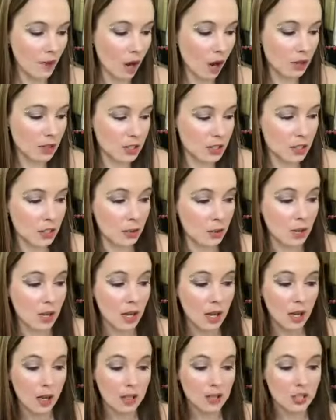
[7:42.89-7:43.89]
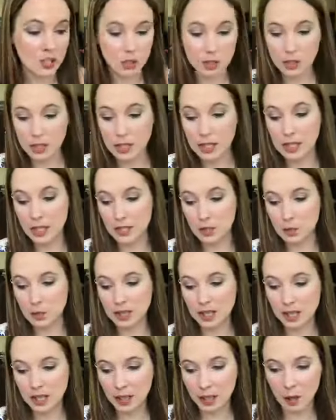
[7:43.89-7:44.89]
Also, starter kits,
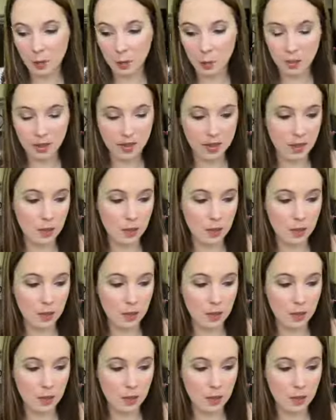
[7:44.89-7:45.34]
what they come with,